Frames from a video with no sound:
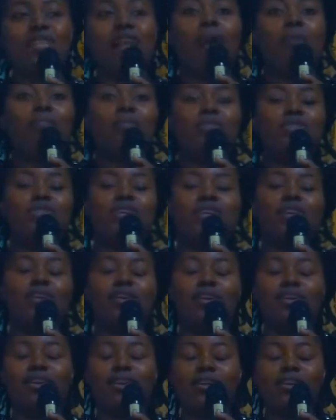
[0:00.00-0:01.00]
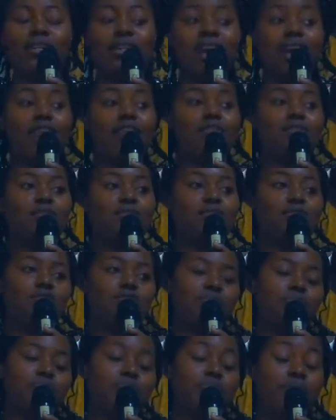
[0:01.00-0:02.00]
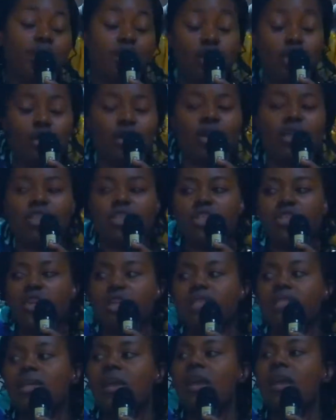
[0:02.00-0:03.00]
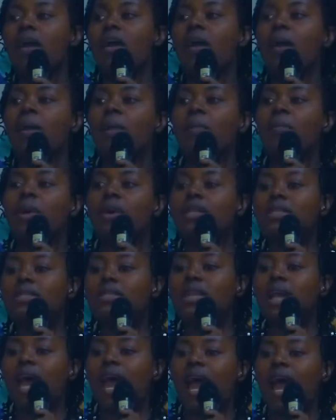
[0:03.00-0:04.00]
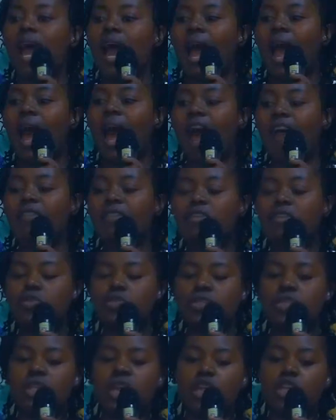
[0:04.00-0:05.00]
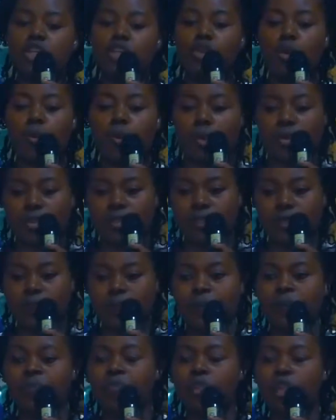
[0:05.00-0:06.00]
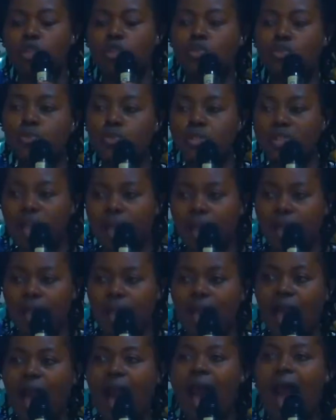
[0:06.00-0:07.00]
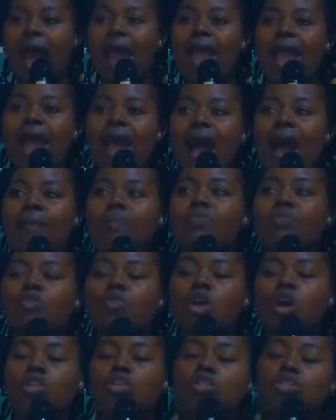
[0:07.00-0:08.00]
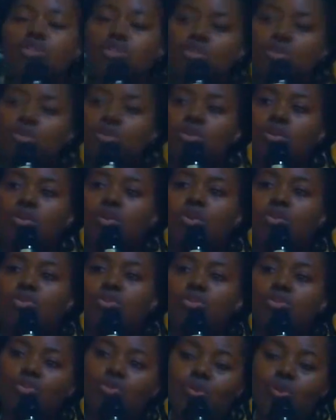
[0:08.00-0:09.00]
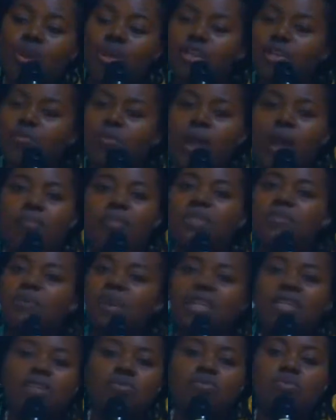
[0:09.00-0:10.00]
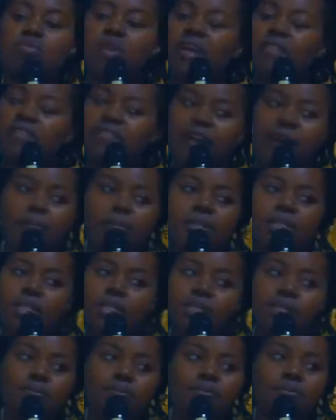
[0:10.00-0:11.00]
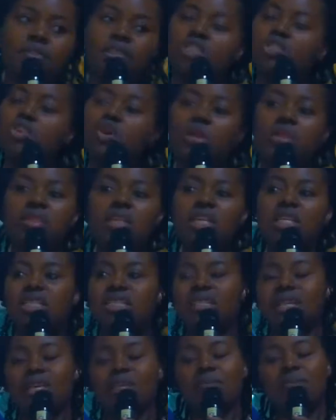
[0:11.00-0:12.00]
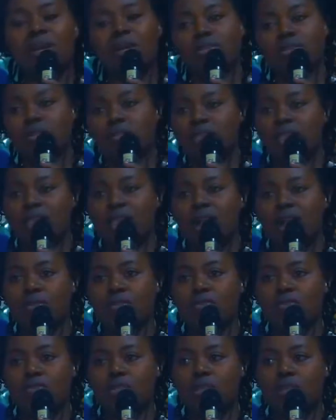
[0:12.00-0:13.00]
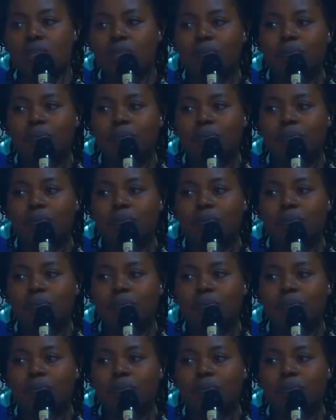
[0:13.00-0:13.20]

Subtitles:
That puts you under a lot of pressure and stress. But having to say, you know what, today I am not going to go anywhere. I'm spending with my family. Nothing is taking me out of this house today.